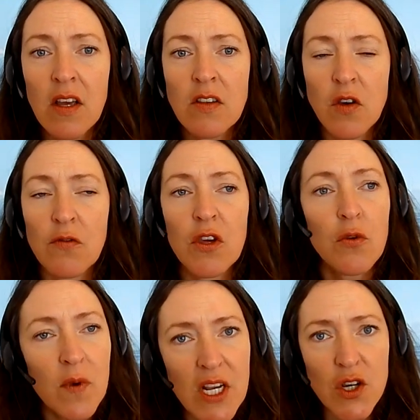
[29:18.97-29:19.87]
So if
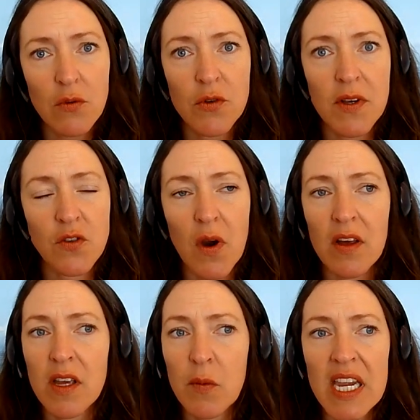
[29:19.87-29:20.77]
you reach out to us
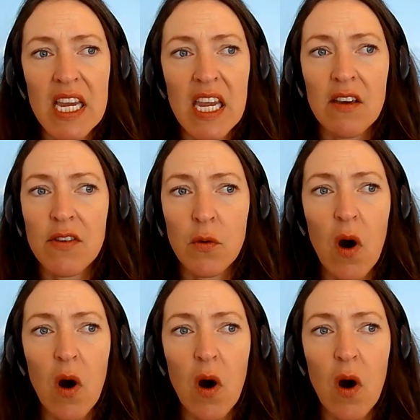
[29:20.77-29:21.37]
directly, we can give you